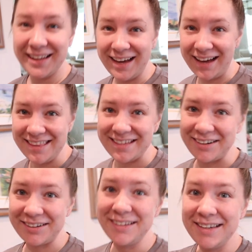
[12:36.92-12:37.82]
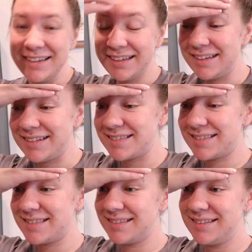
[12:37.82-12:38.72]
Hi there. It is
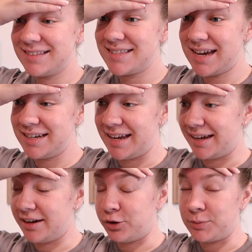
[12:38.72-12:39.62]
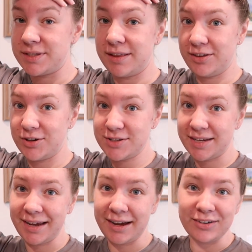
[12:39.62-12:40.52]
Sunday. I almost said
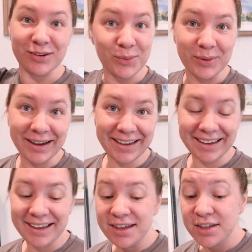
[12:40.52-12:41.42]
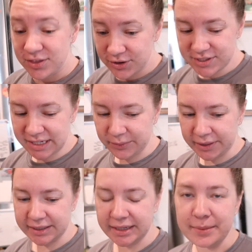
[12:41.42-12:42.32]
Thursday. I don't know why Thursday
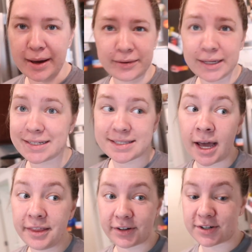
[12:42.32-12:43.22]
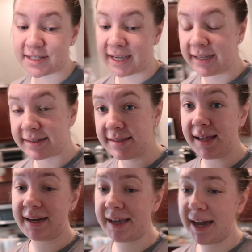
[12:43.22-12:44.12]
wanted to come out. It is not Thursday, it's
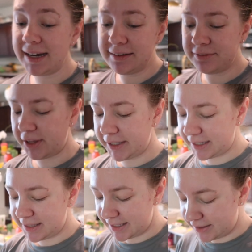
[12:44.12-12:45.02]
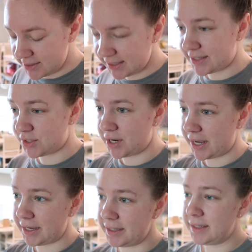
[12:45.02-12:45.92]
Sunday. I didn't vlog anything else
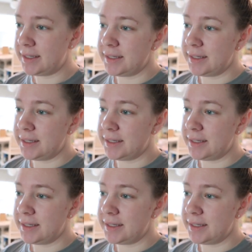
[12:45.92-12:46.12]
yesterday.